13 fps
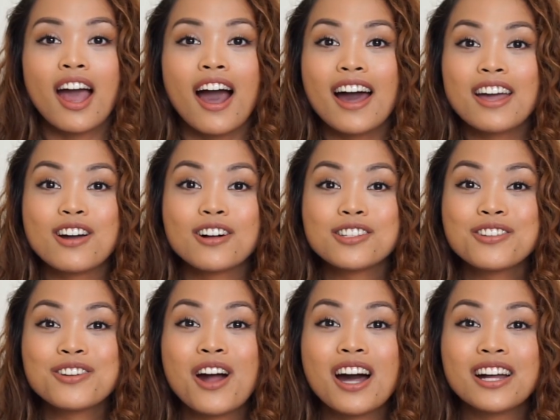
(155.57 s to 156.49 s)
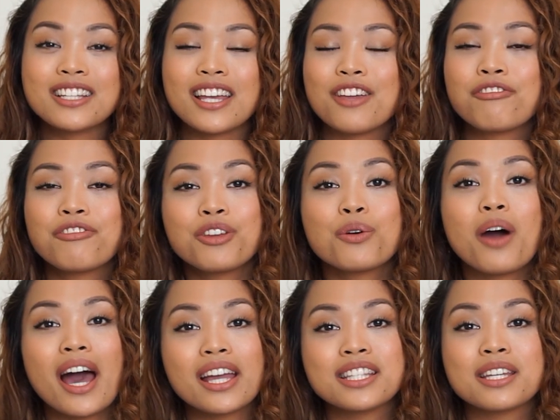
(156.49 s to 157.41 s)
I also got a few
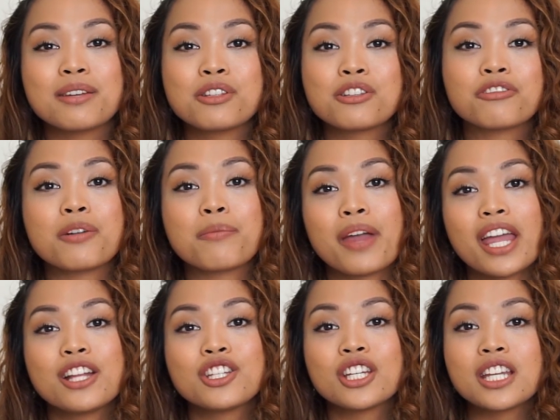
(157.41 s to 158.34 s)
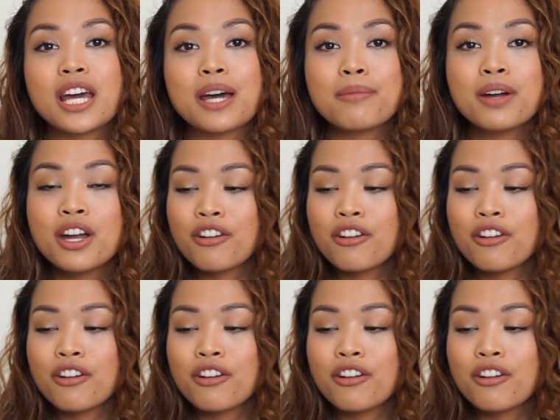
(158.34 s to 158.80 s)
items from H&M.